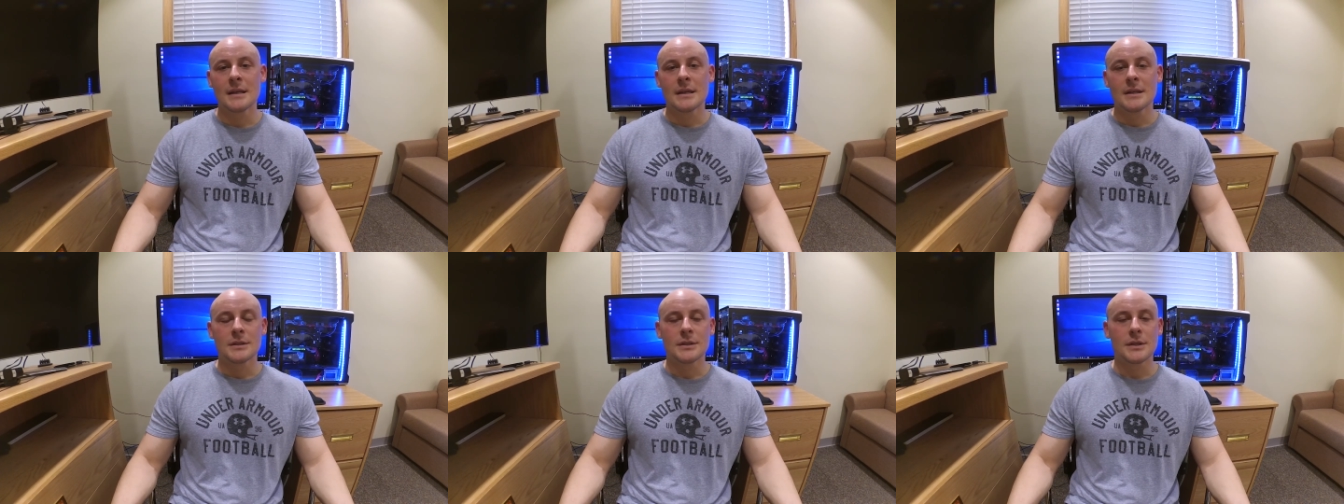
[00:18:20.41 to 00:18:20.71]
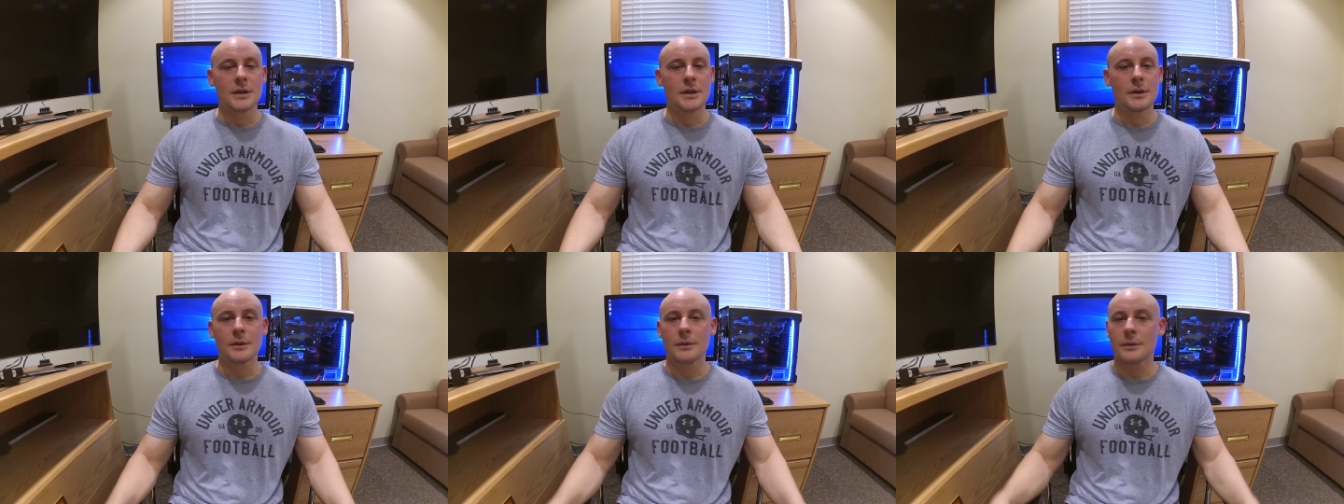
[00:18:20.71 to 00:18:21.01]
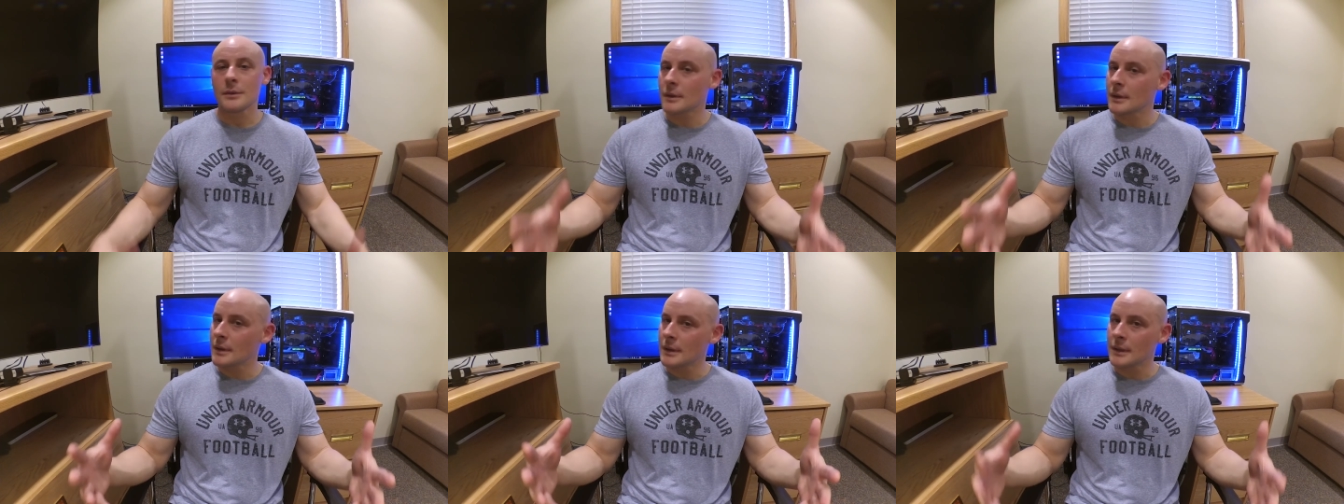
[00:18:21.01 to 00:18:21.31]

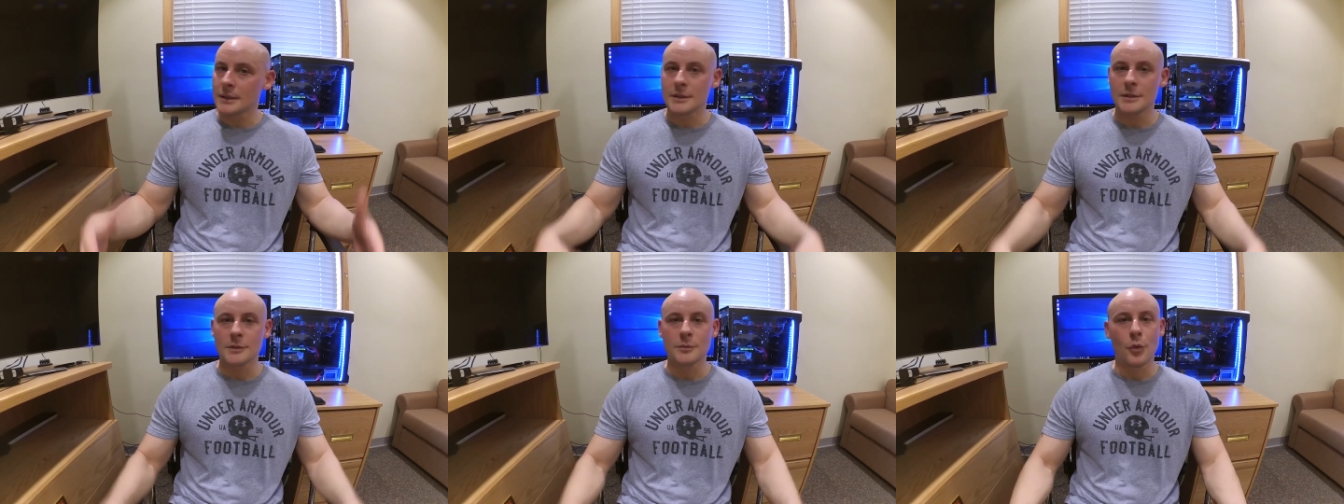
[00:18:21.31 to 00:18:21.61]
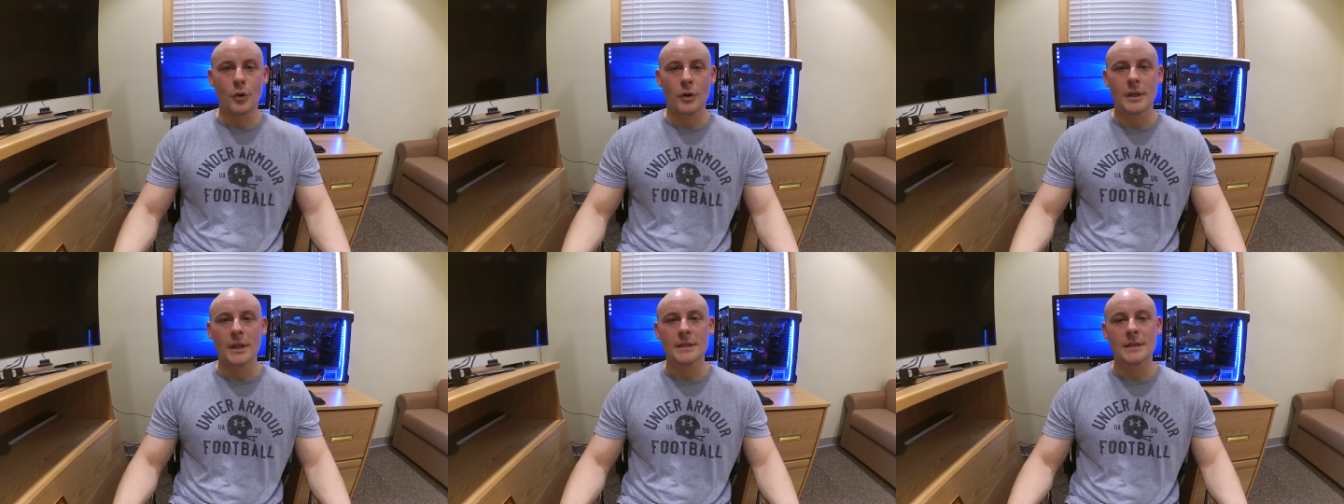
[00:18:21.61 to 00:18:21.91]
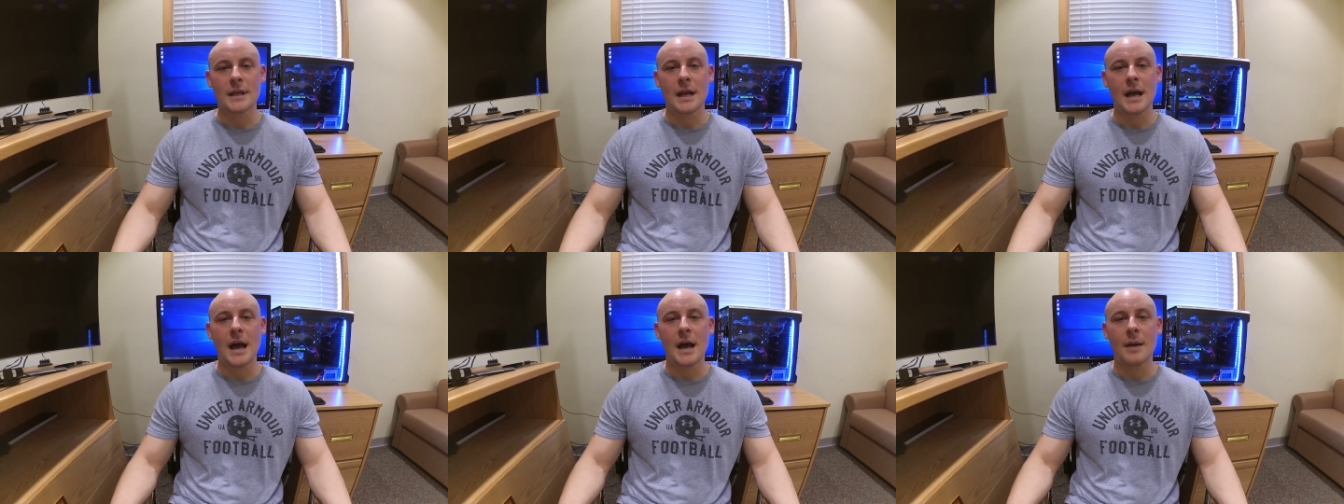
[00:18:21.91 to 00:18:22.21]
So, uh, this is more or less
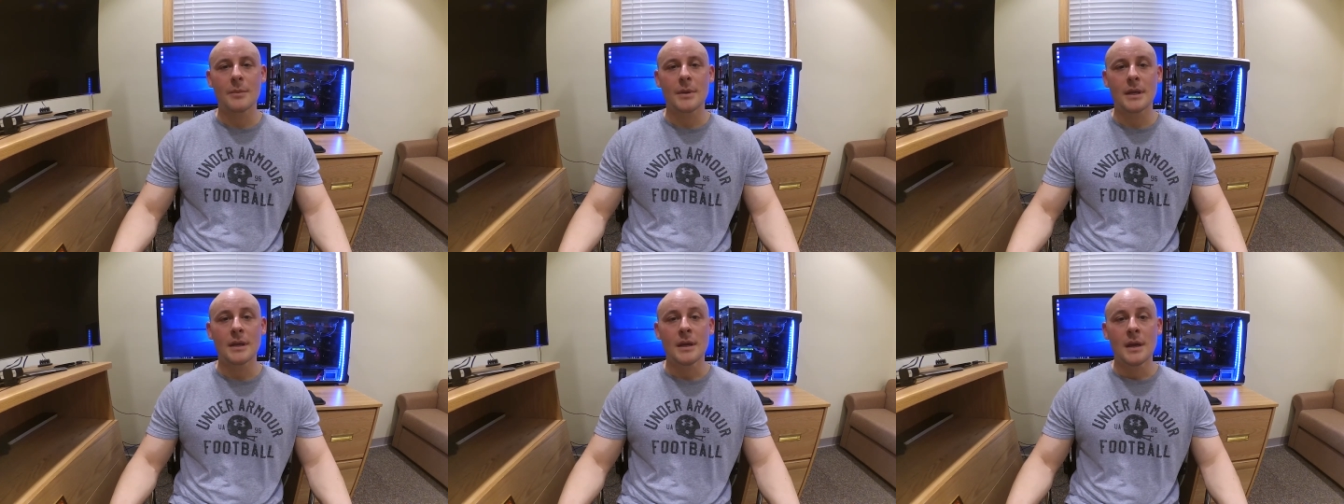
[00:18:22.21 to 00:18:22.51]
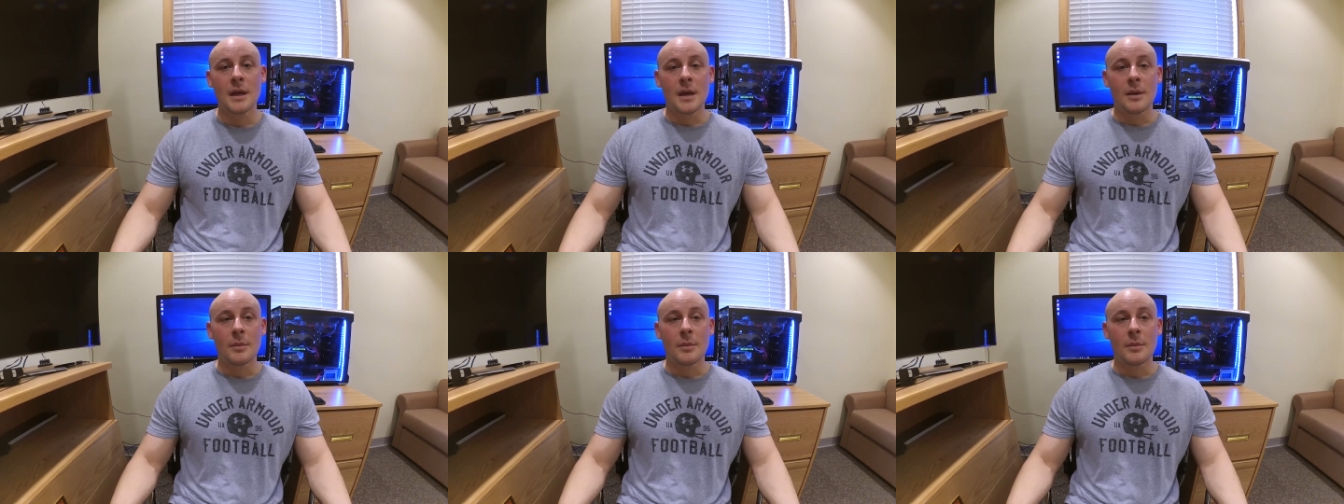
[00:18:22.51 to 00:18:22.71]
a hobby.